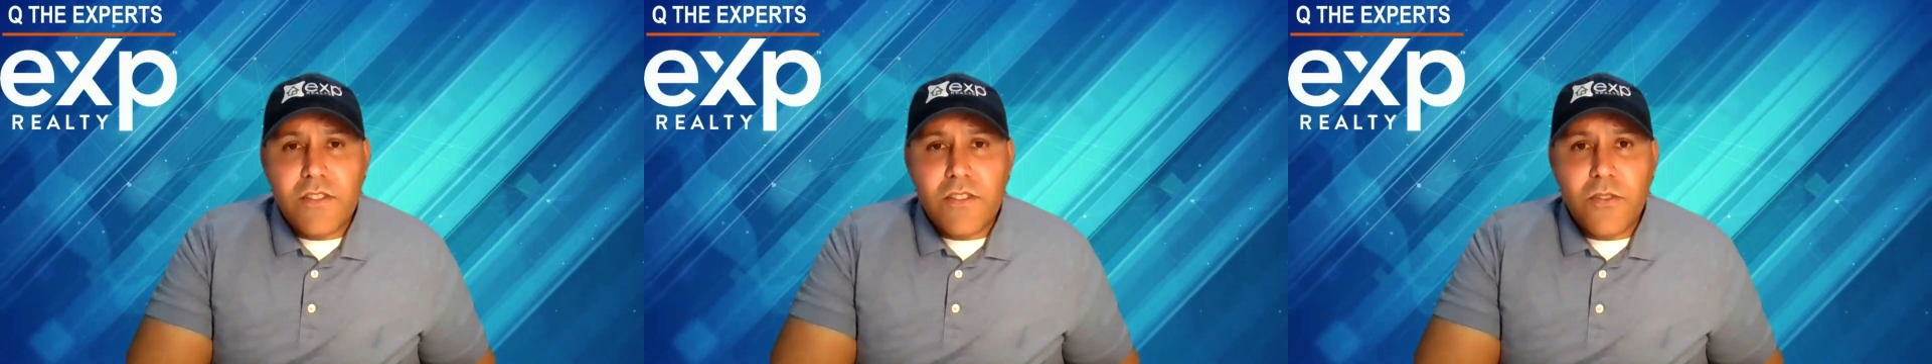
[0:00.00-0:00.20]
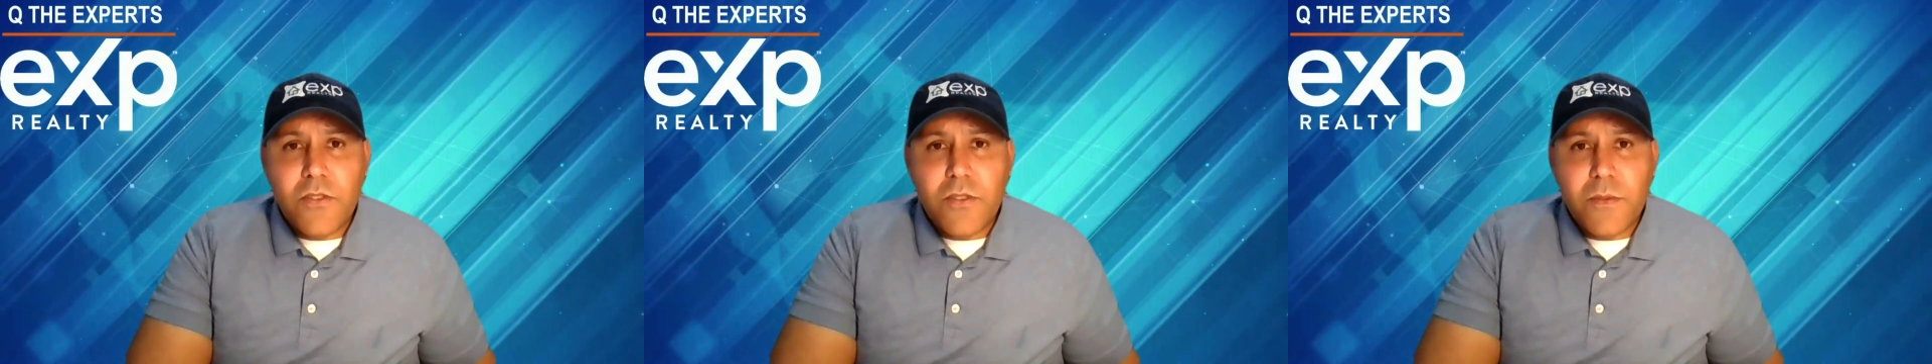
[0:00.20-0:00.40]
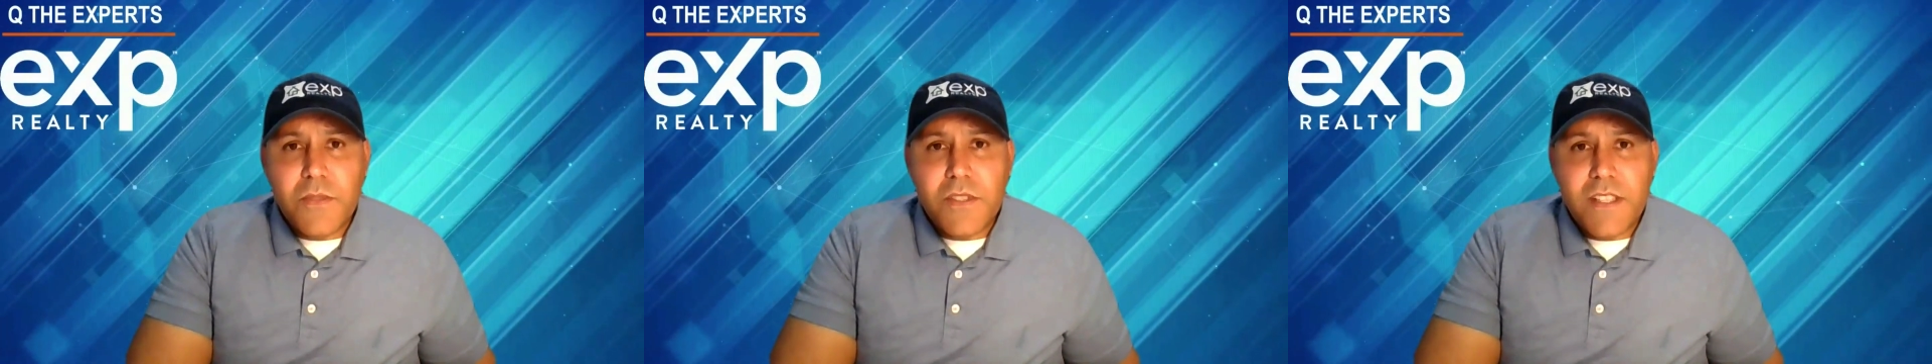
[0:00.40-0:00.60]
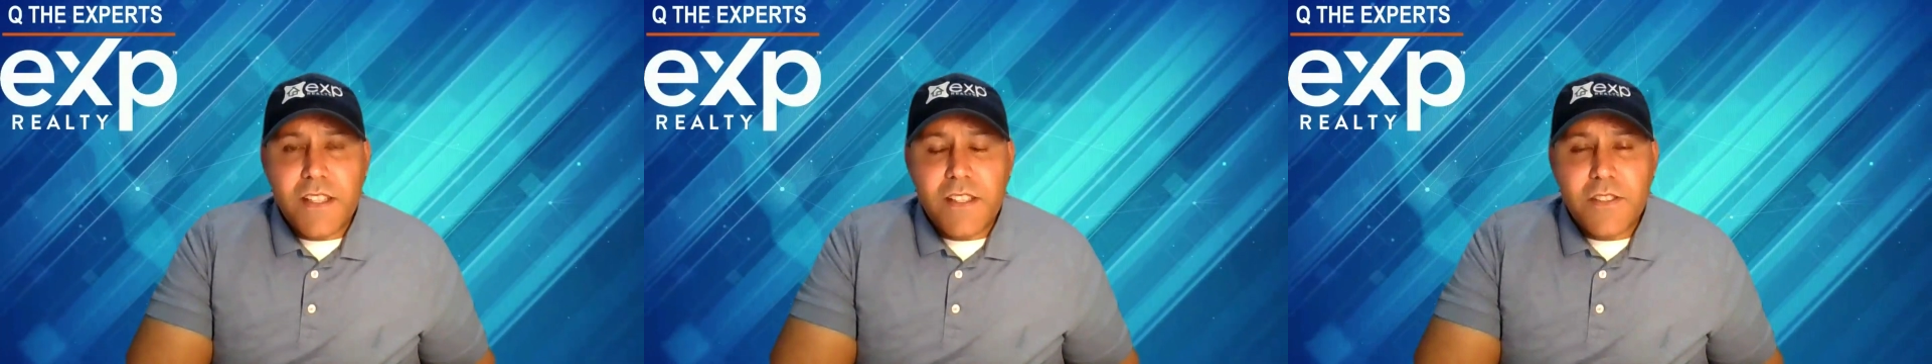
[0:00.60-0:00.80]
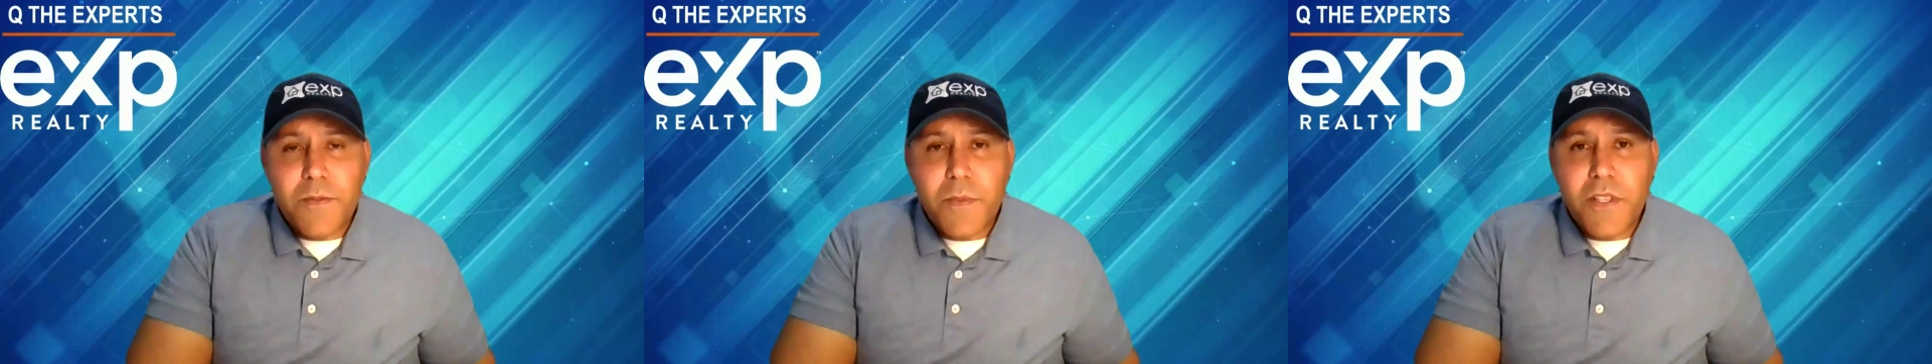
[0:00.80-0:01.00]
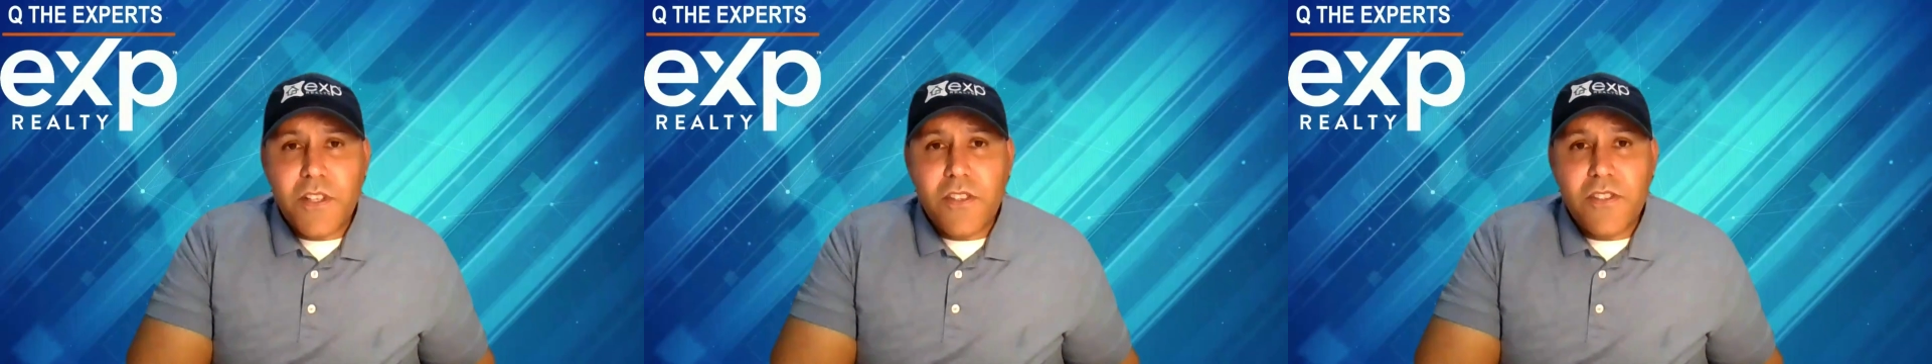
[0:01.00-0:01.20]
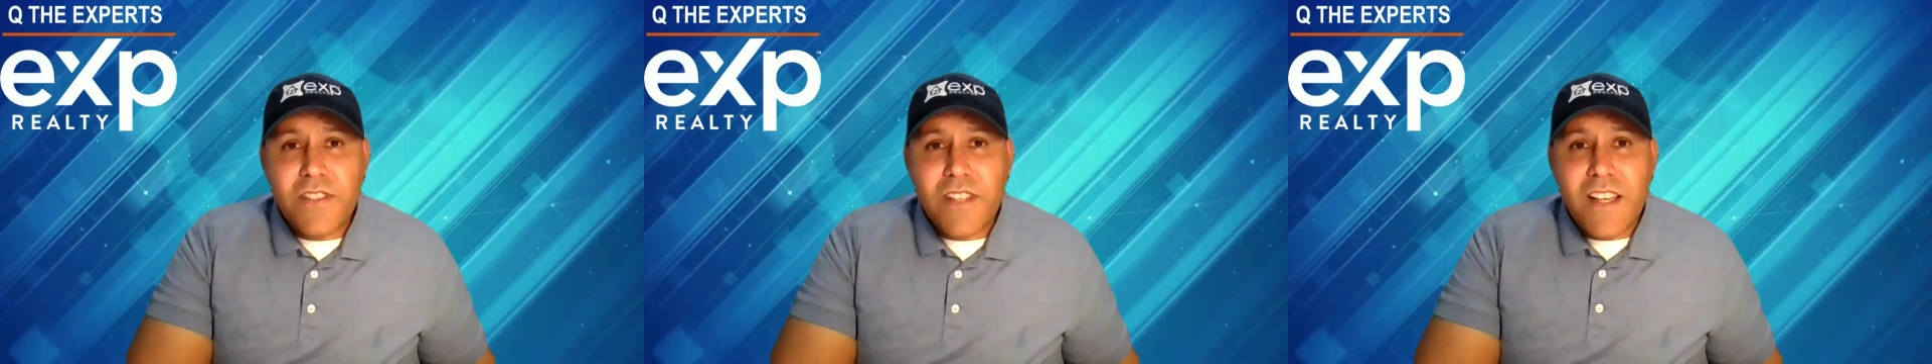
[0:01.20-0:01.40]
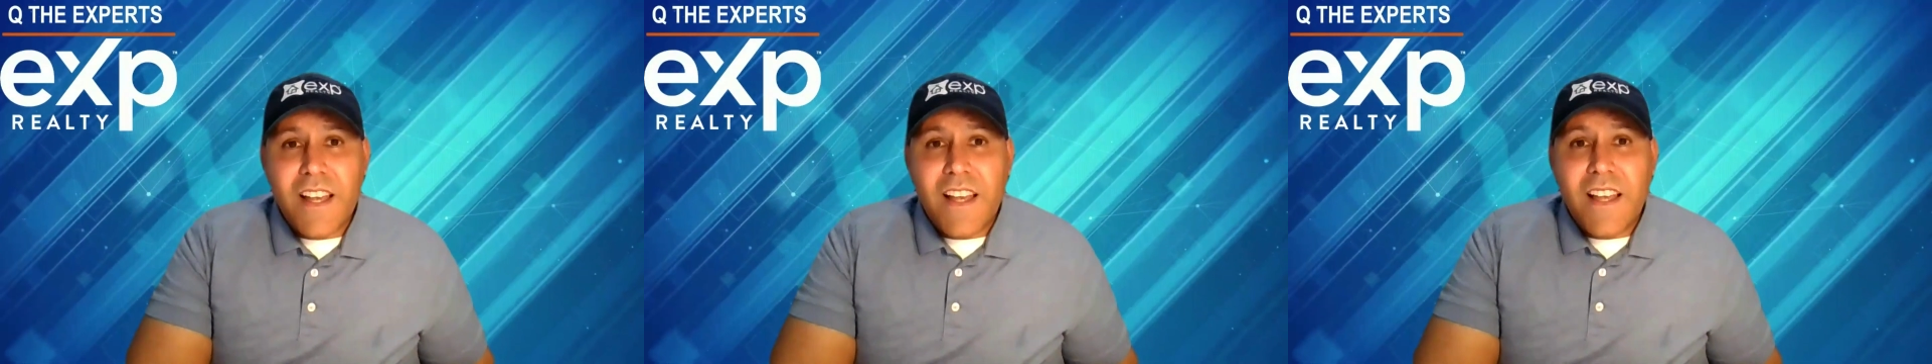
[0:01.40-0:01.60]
circumstance, because